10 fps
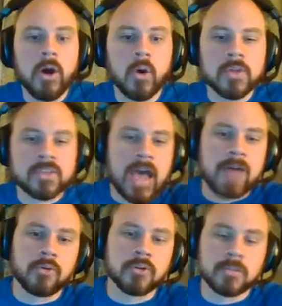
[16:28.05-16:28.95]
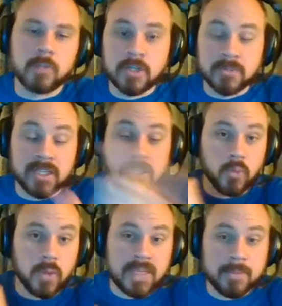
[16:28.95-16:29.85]
or this Avarosan Marksman to deal
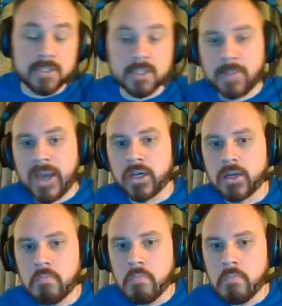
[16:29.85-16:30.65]
1 damage to the spider,